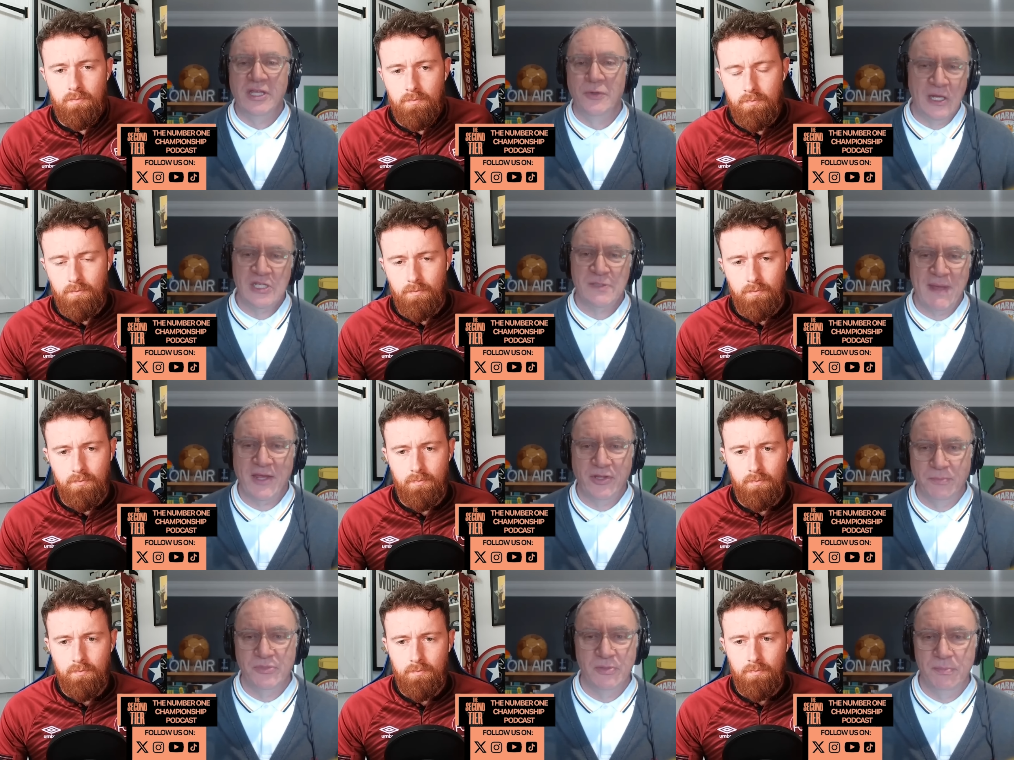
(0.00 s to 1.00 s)
Speaker 1: you'd expect
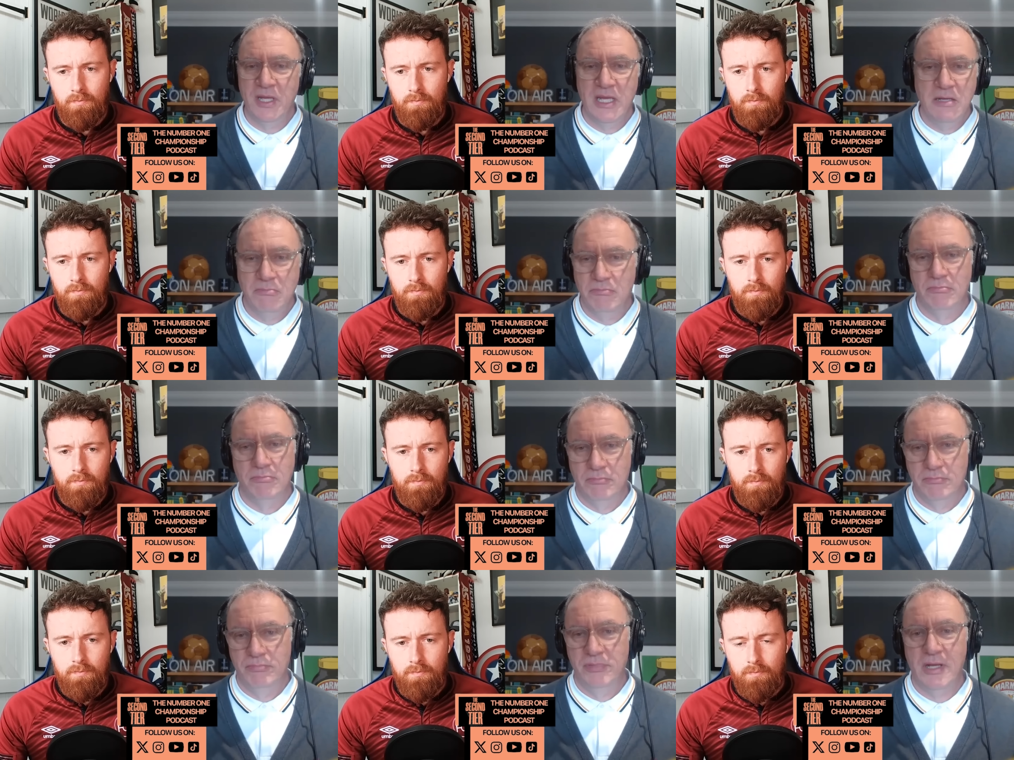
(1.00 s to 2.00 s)
them to be
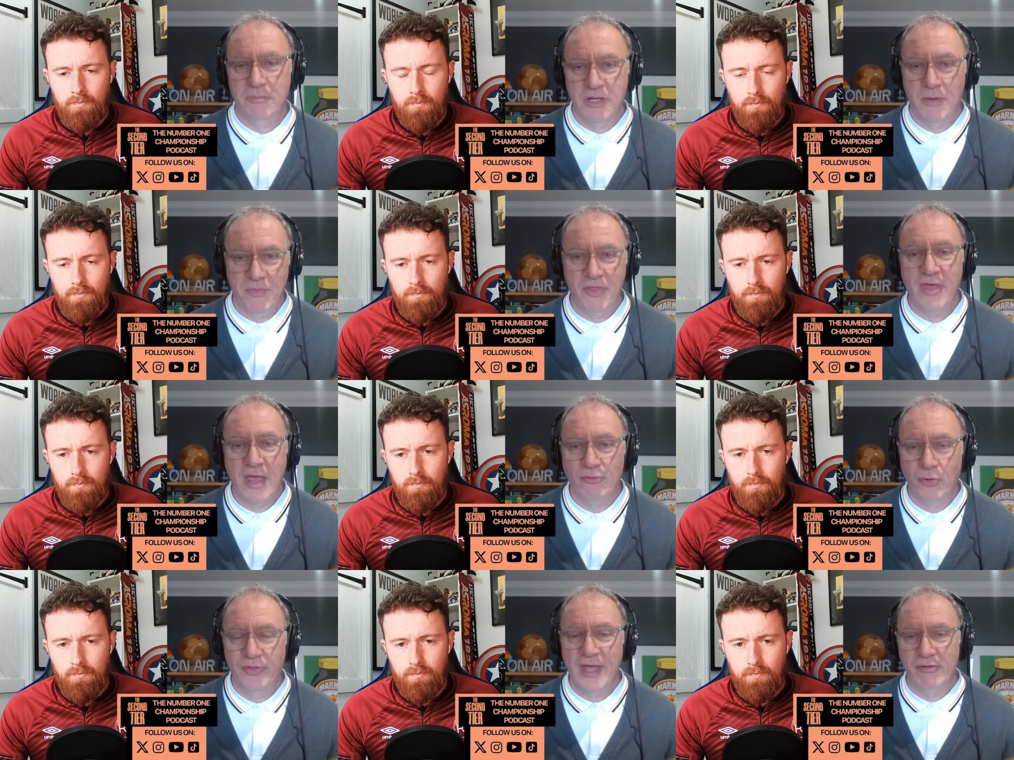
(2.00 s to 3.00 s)
there
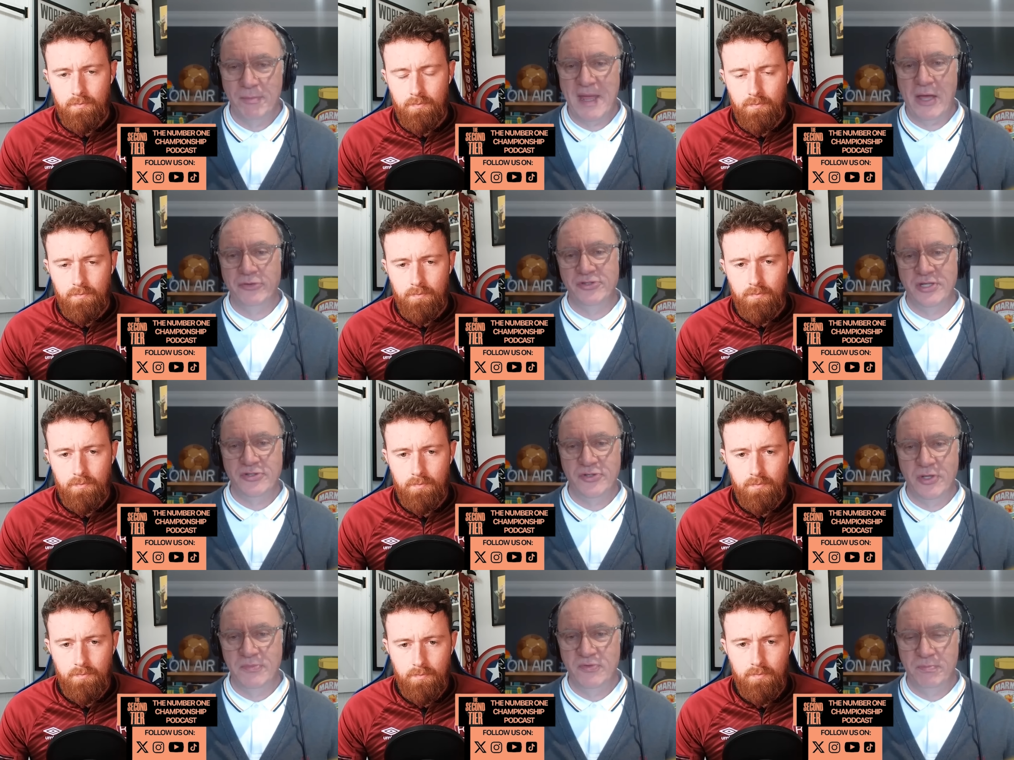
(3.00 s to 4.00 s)
or thereabouts in
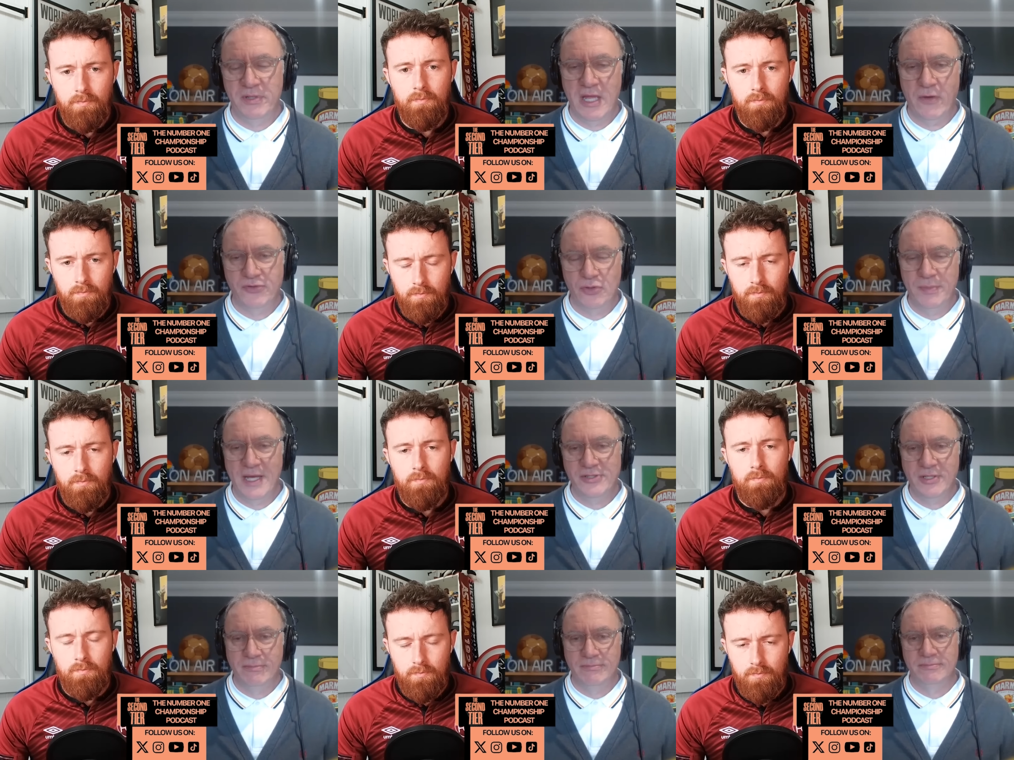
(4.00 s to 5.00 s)
terms of playoffs or
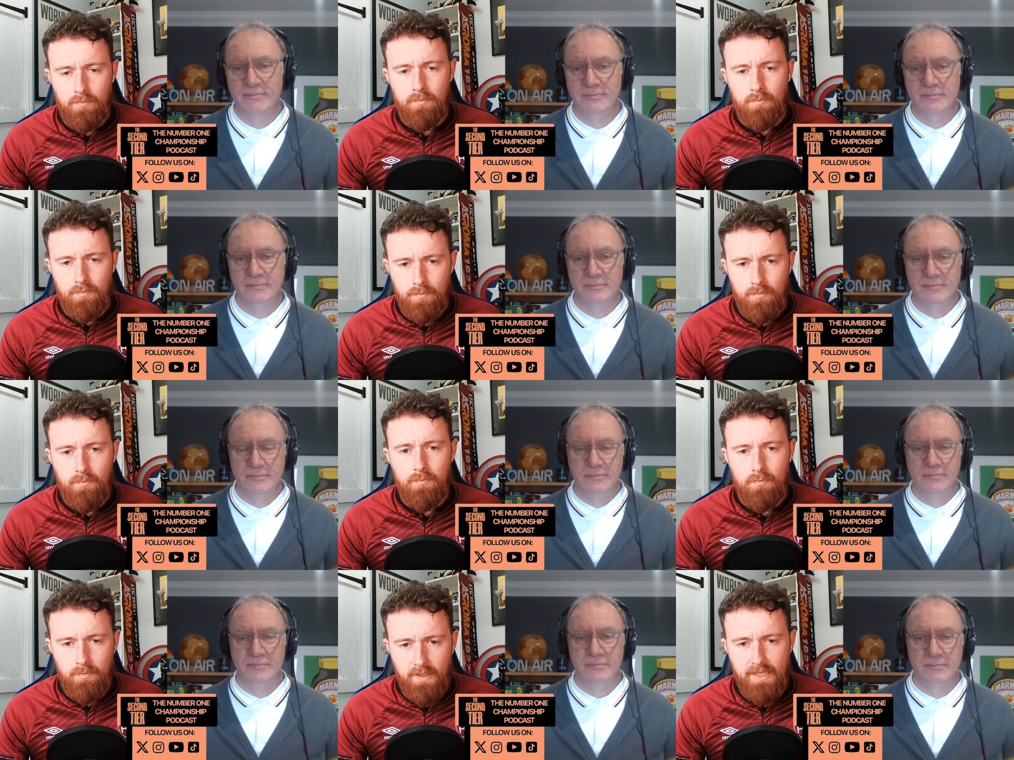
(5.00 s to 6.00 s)
better.
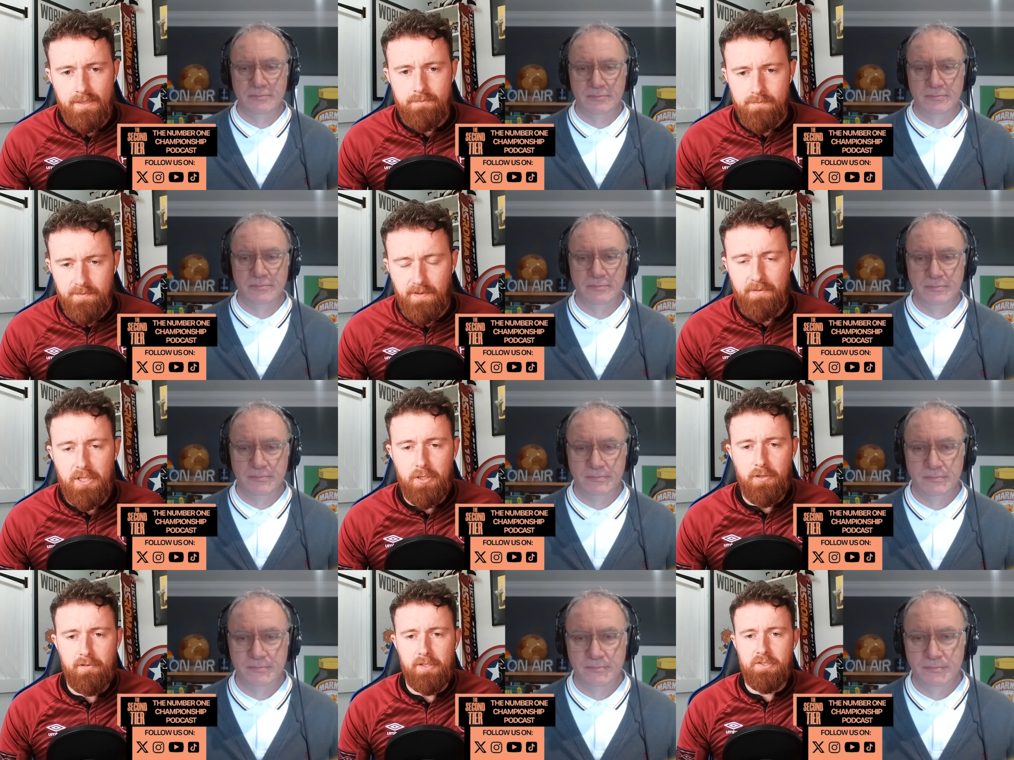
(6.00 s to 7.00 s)
Speaker 2: Yeah, very
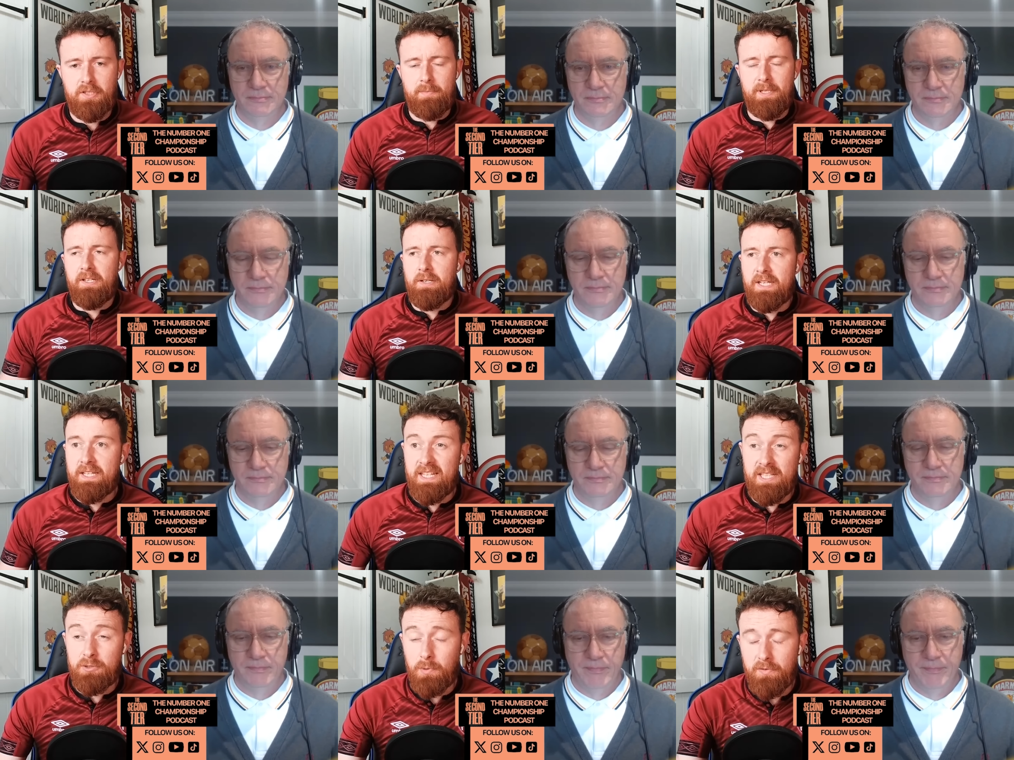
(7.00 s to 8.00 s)
curious. I mean, it
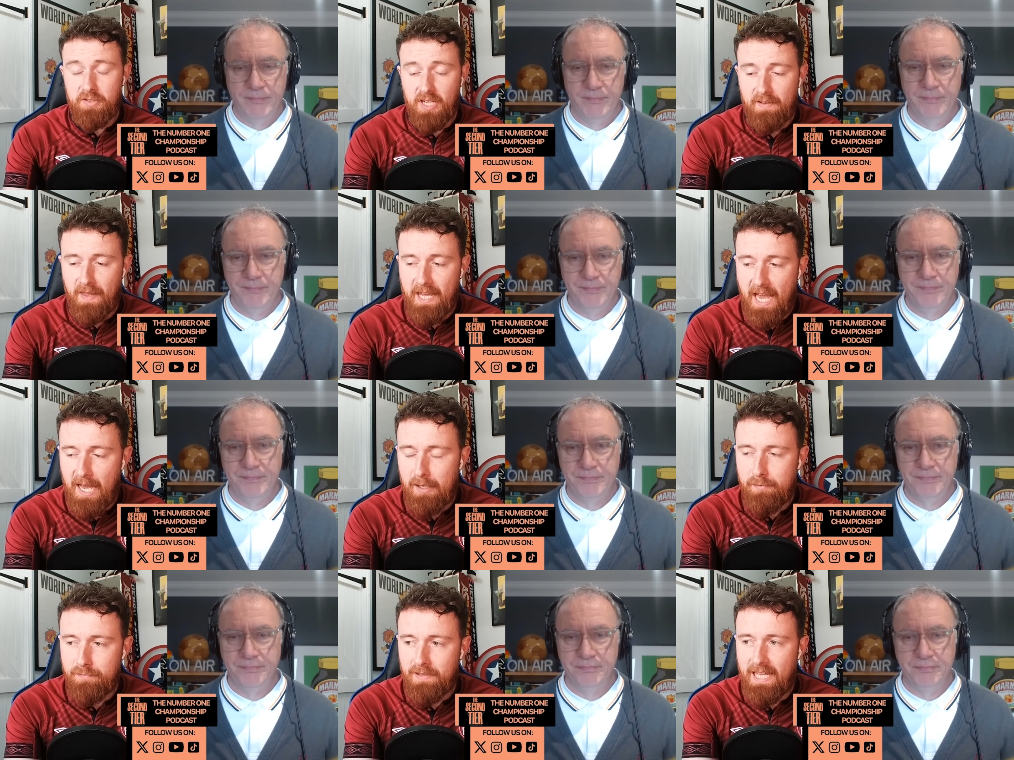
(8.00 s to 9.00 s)
is worth saying they
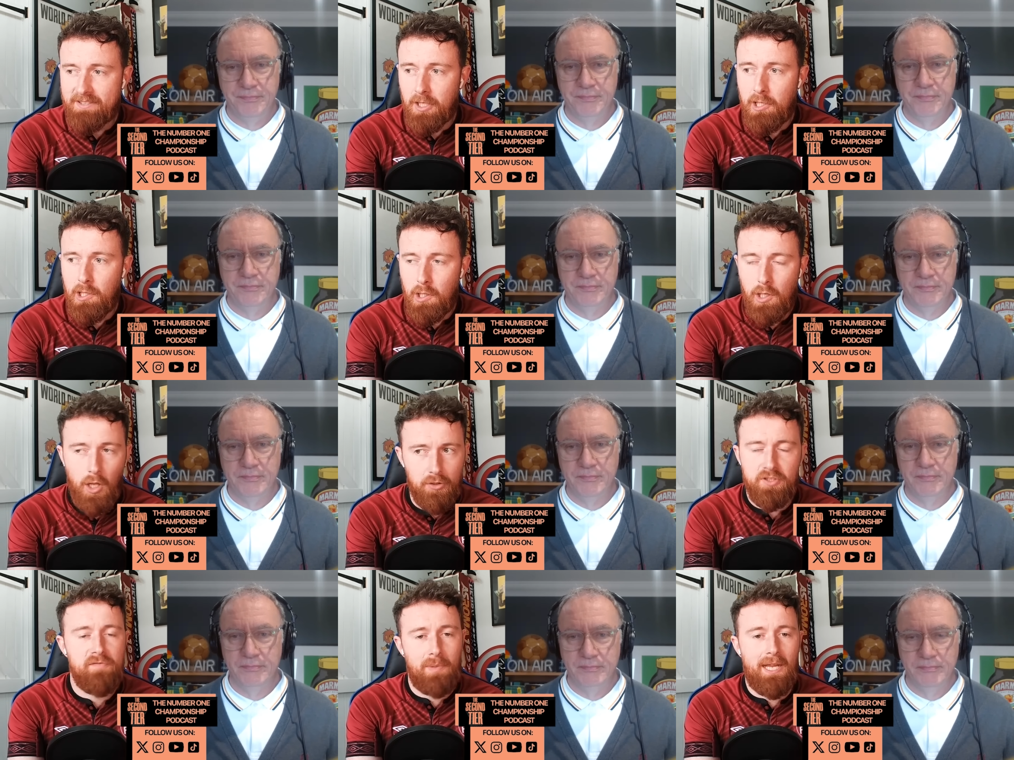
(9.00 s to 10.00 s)
have let a
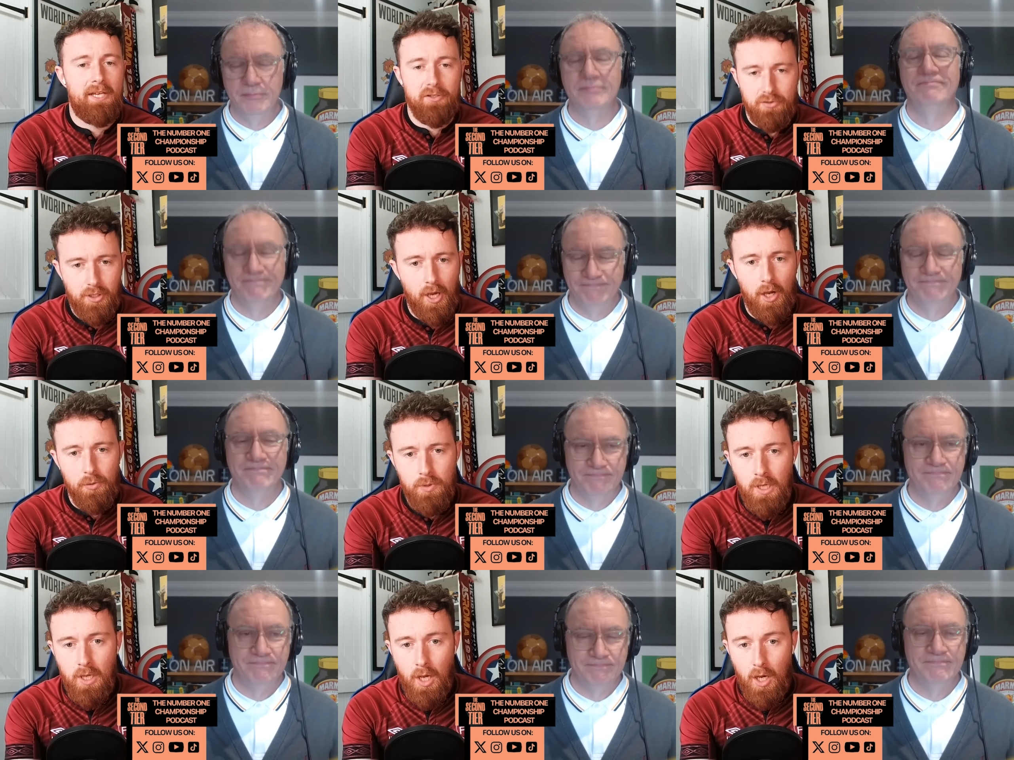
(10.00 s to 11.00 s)
lot of players go
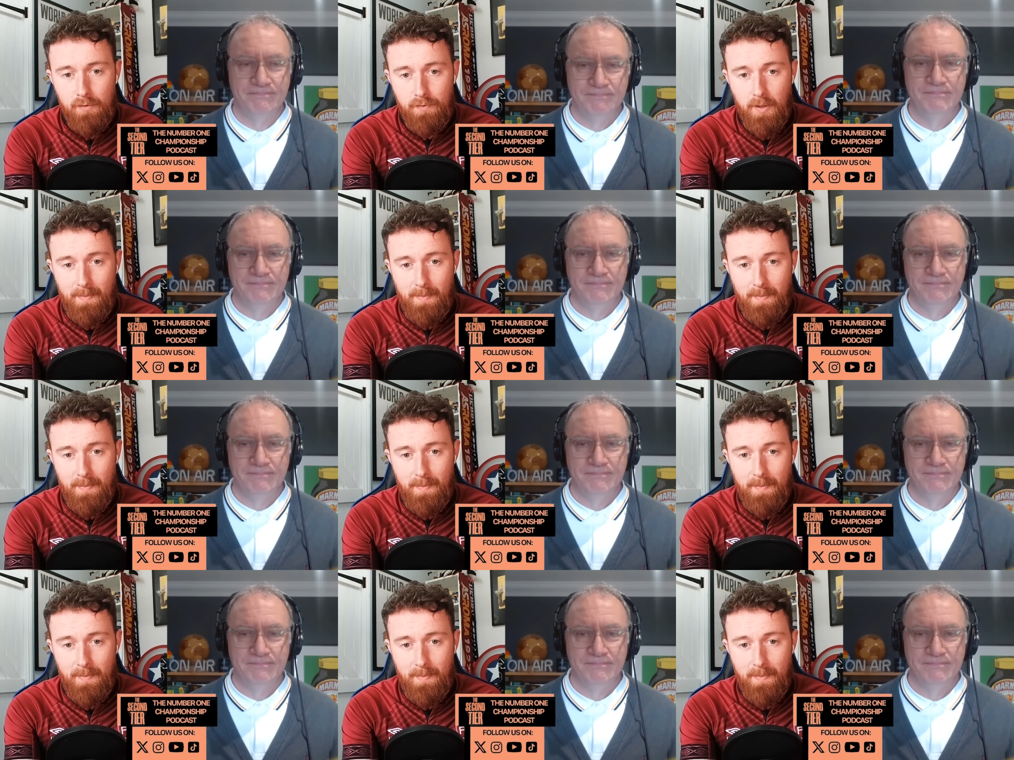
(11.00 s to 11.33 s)
over the